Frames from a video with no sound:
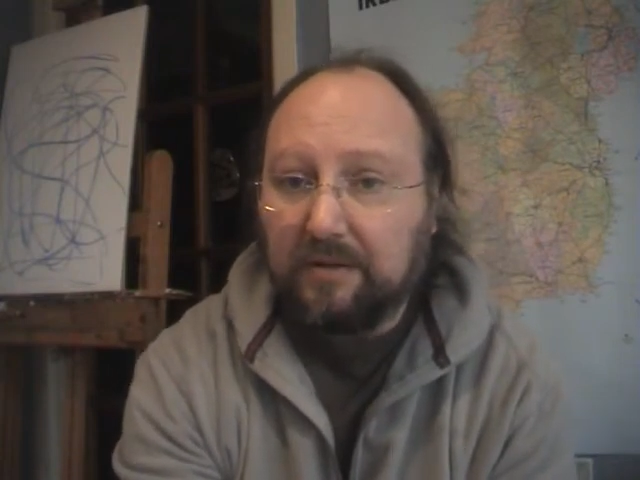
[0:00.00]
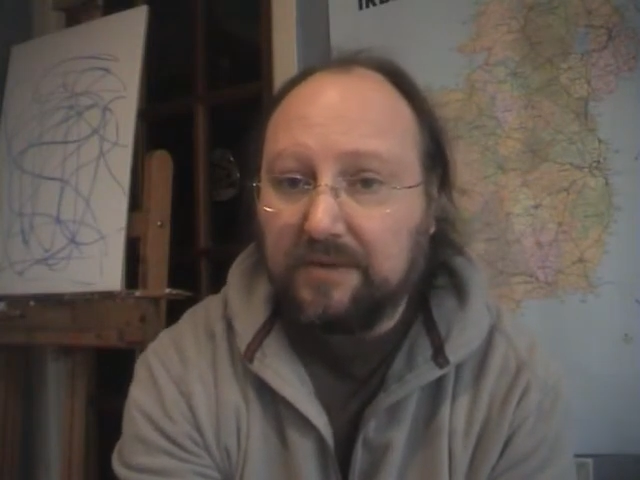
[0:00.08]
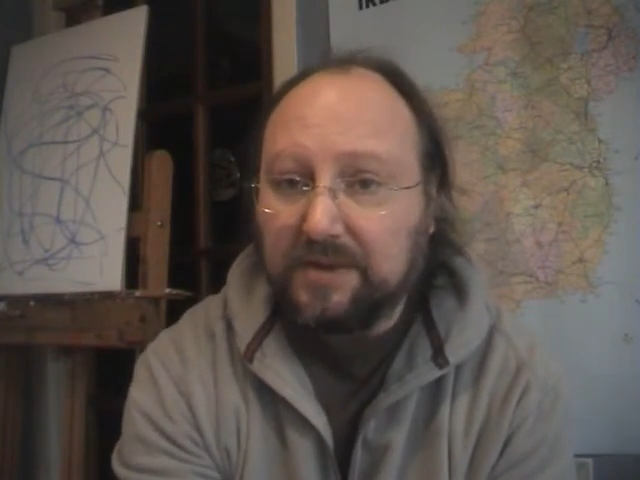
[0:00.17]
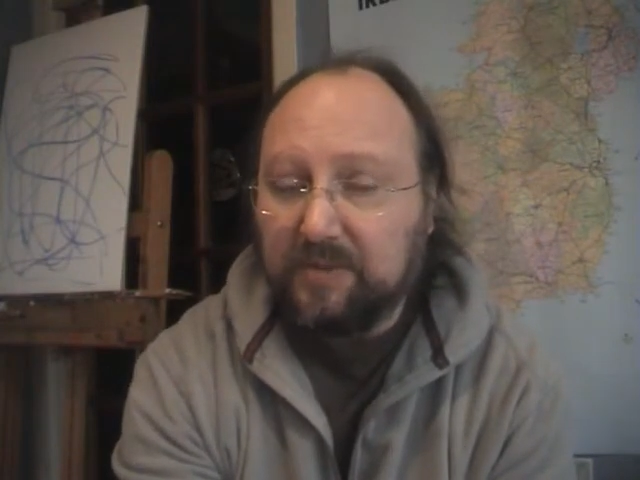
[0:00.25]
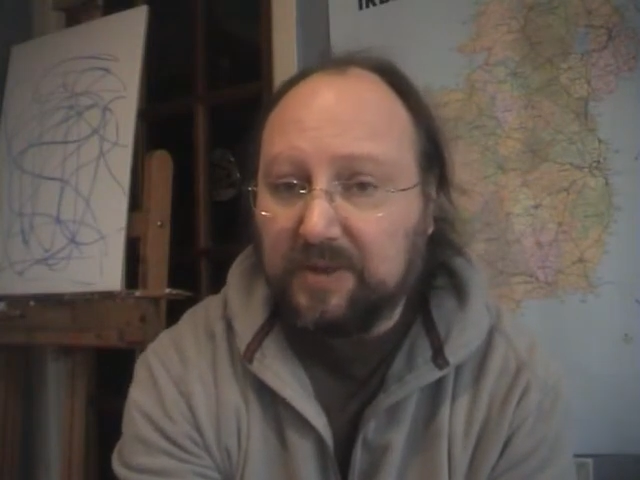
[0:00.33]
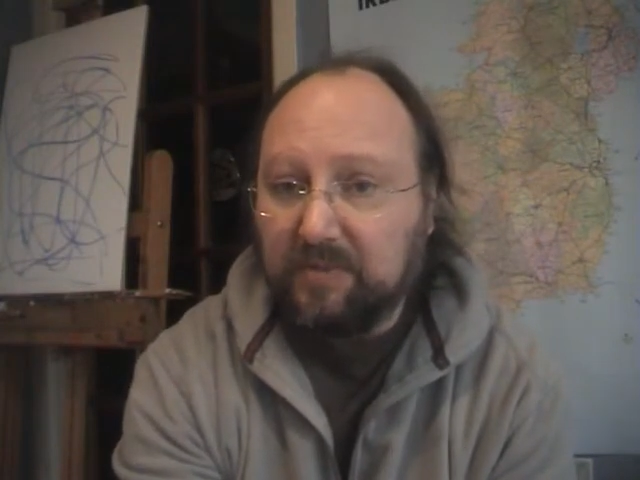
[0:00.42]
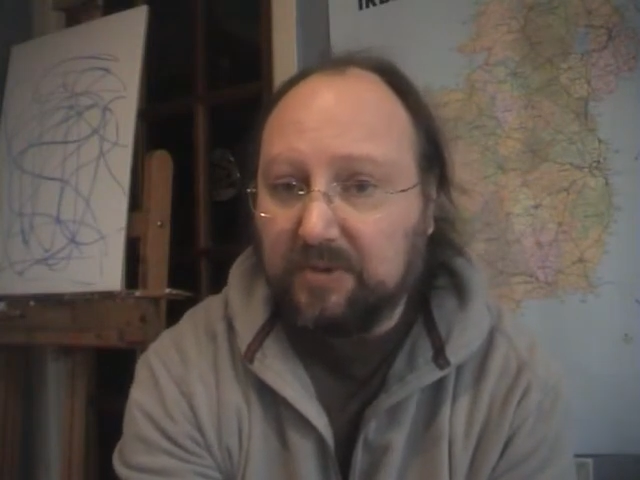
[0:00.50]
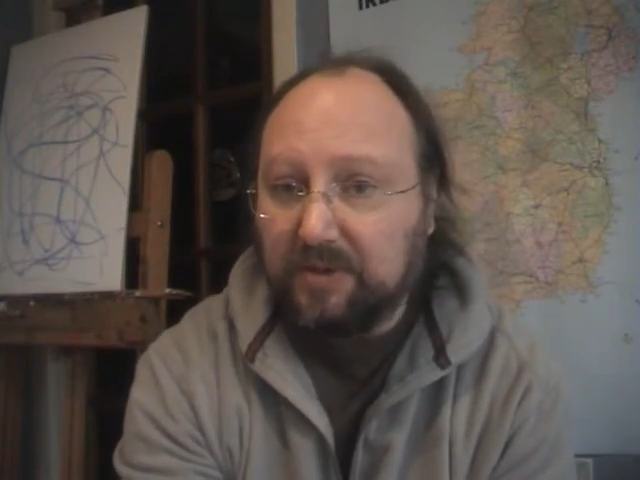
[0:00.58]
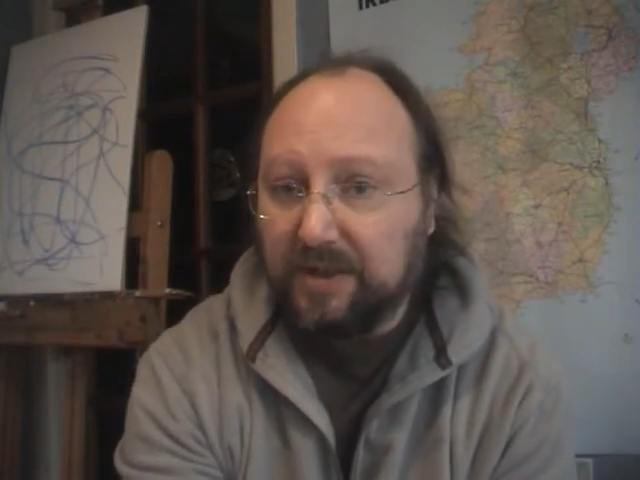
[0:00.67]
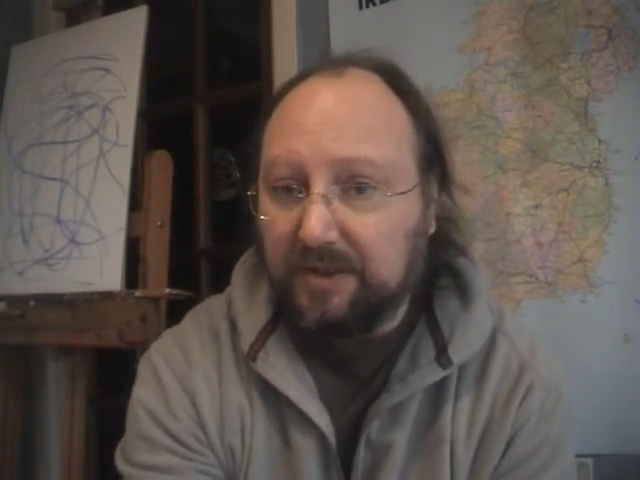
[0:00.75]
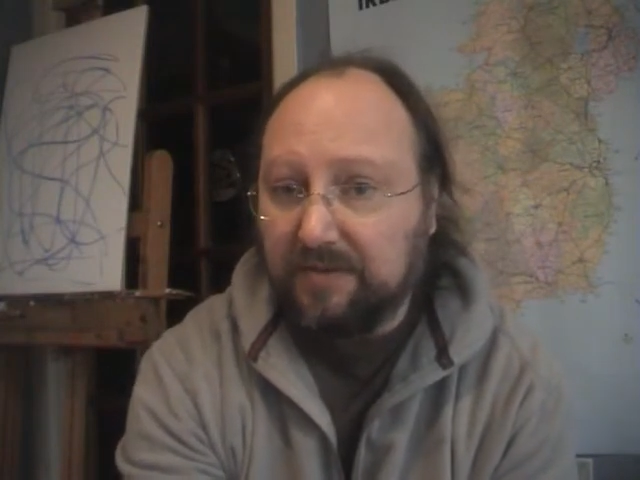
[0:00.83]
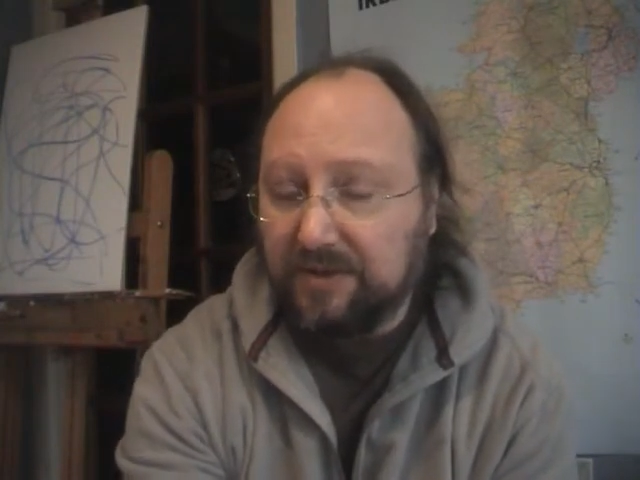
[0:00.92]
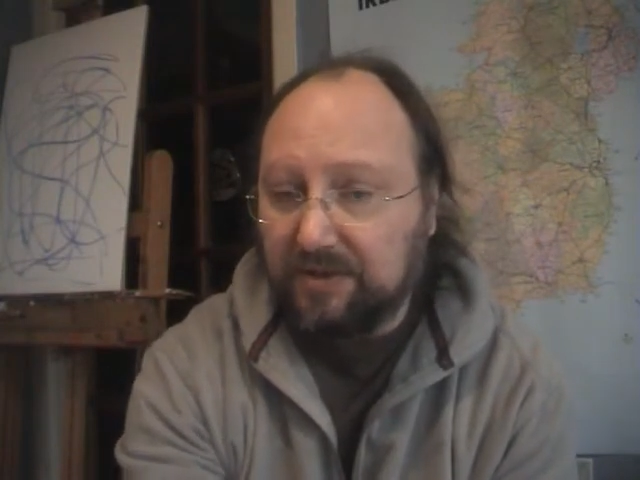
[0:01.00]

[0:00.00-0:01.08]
these people kind of